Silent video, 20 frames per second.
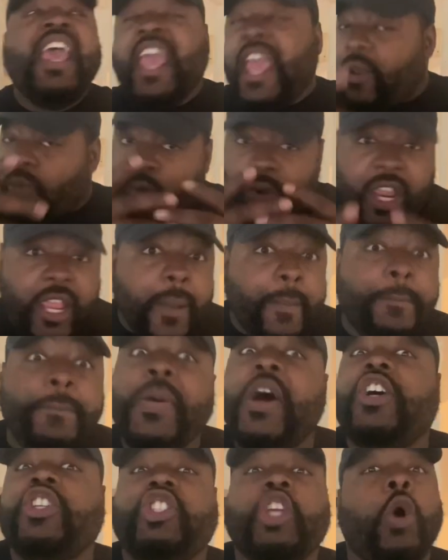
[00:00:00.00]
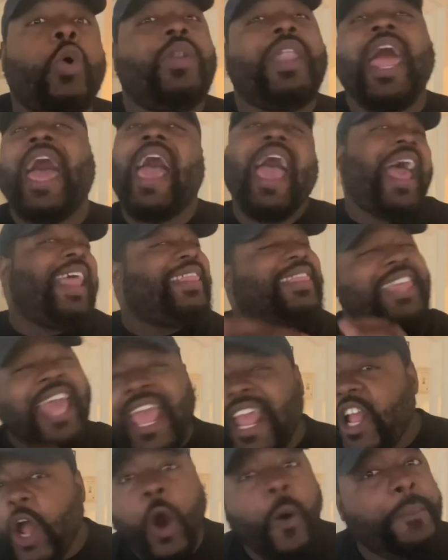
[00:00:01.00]
and read books online,
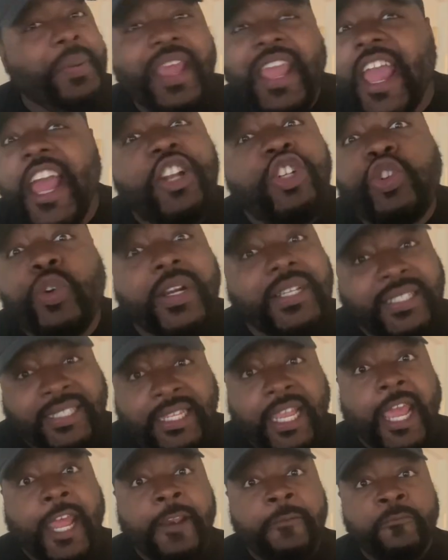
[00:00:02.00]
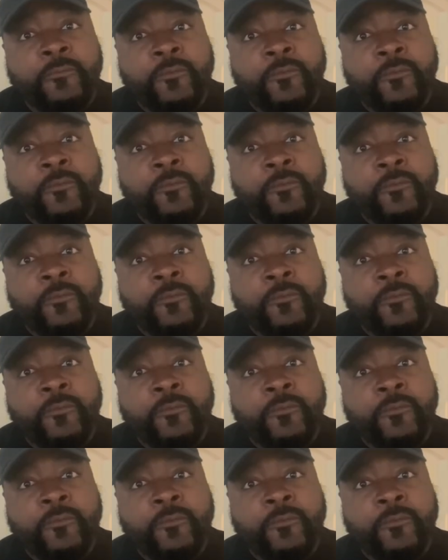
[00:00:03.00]
they going to be interested.